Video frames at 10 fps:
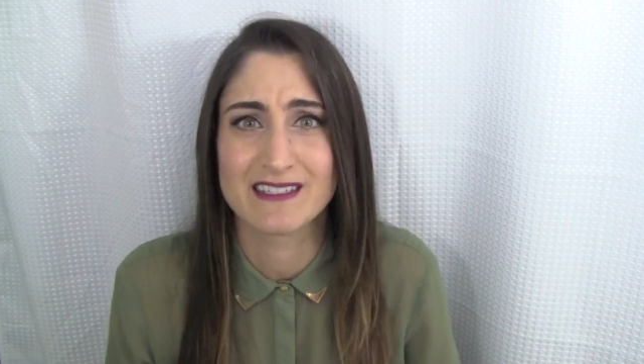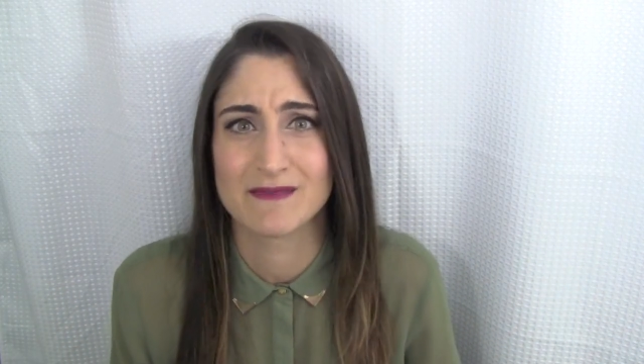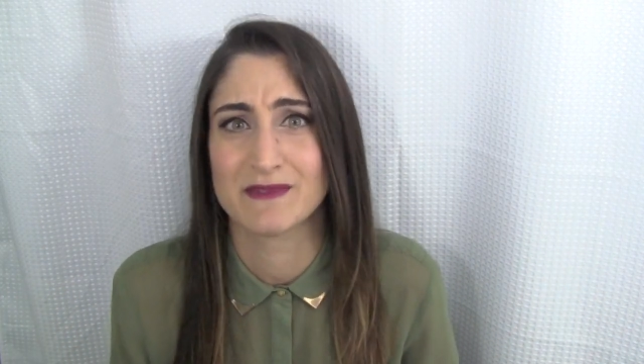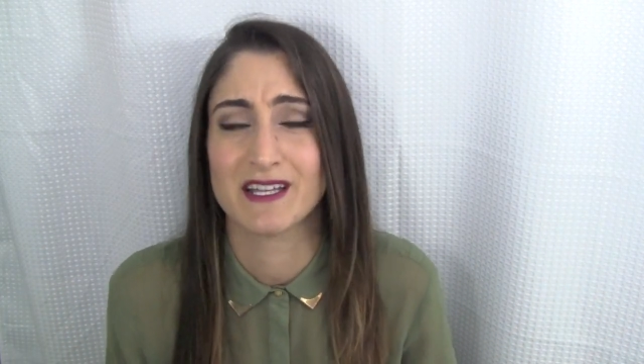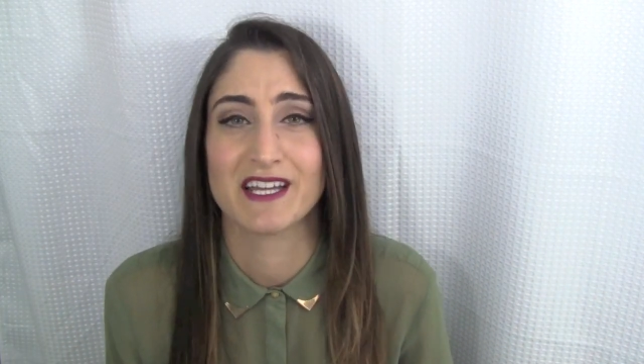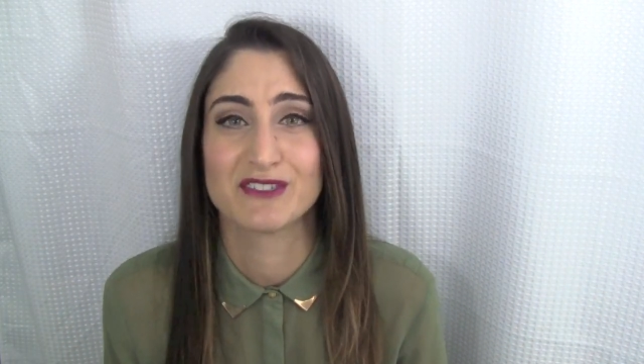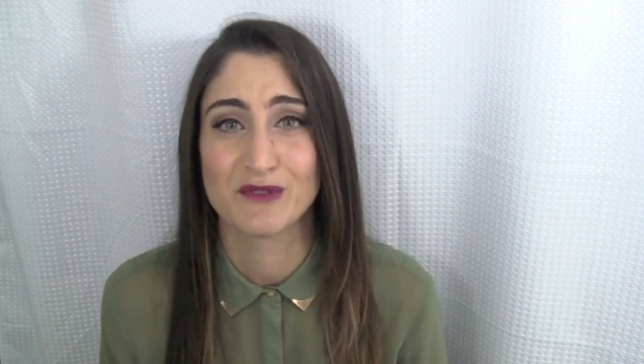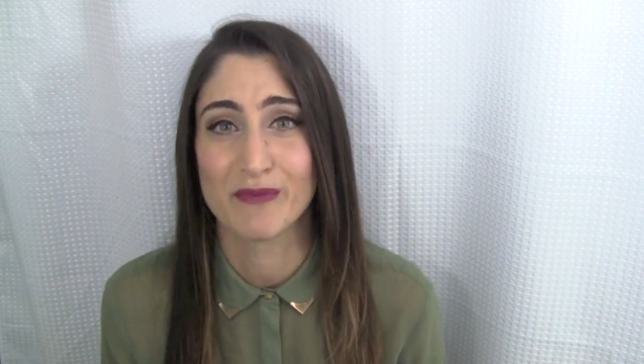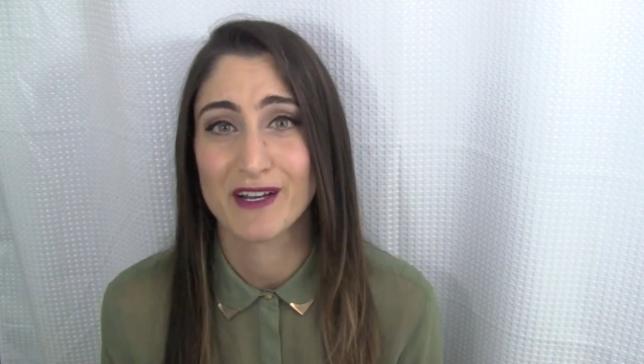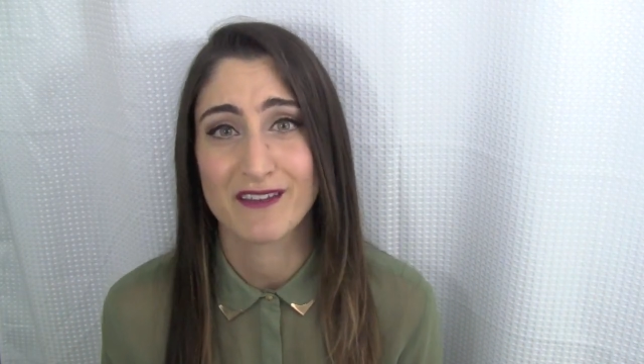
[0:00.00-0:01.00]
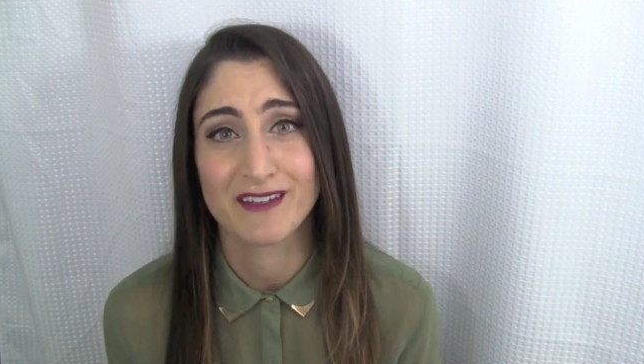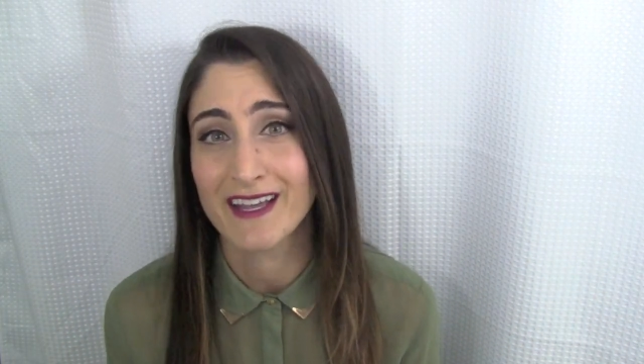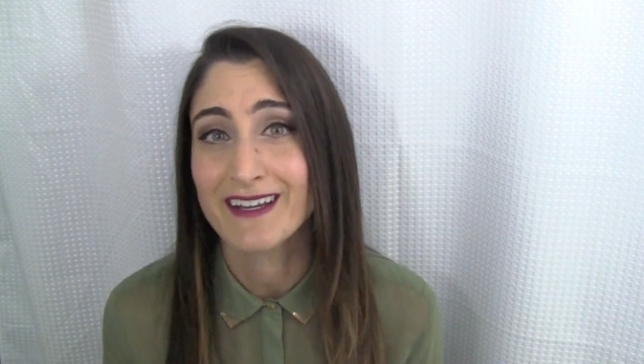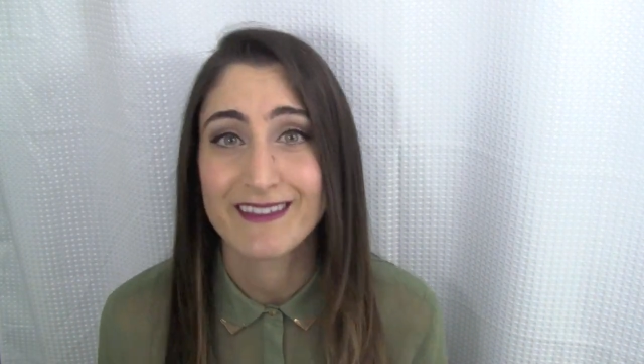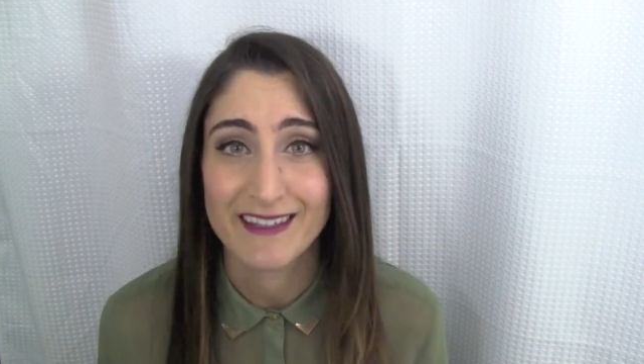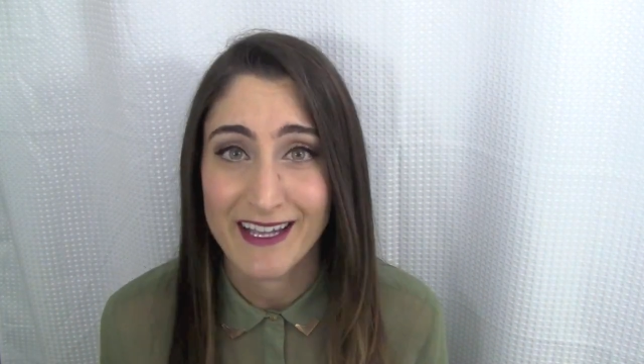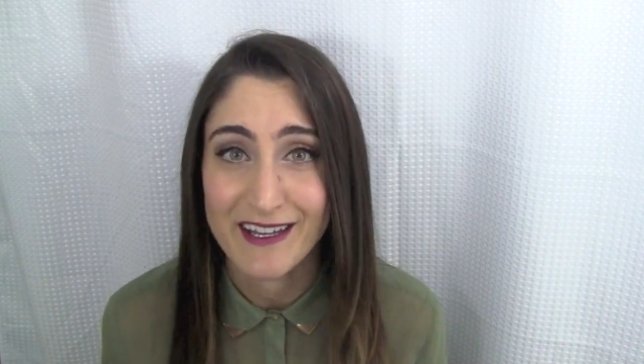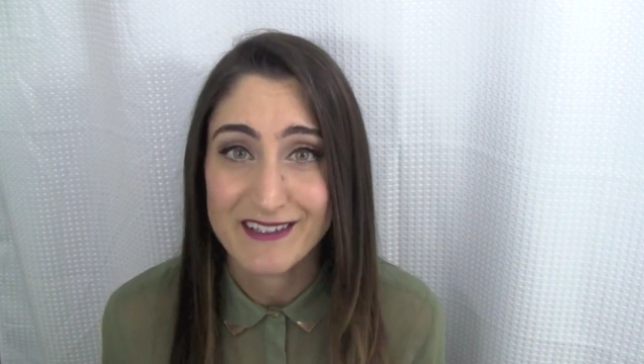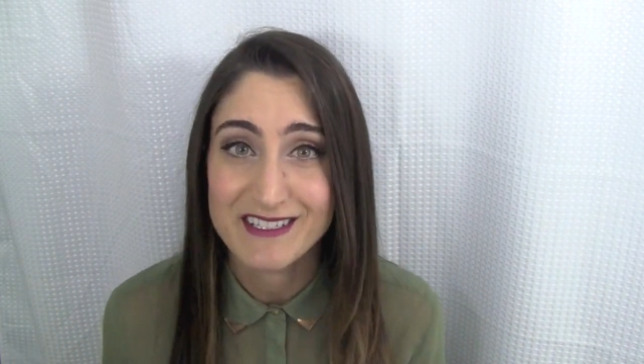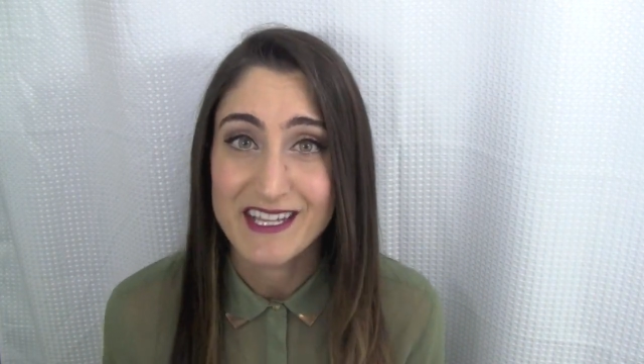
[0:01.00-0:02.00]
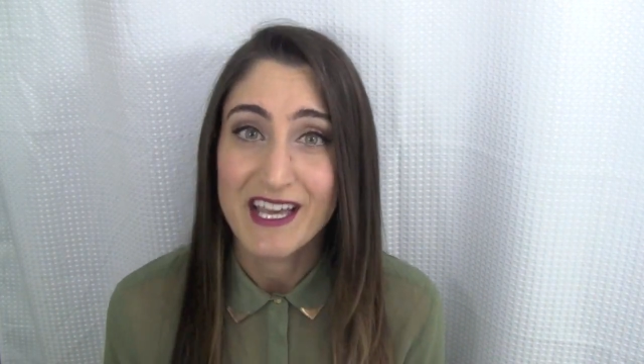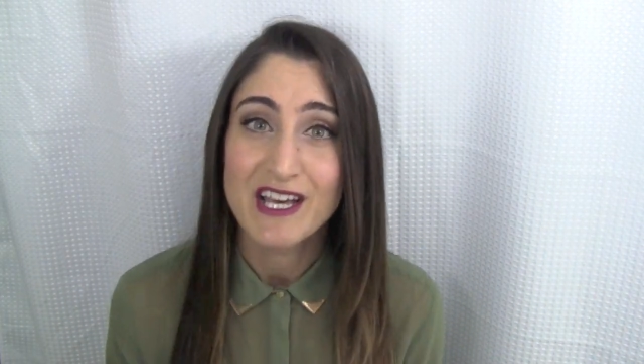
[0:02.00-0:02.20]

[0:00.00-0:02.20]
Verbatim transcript: It's something I do better than anything else.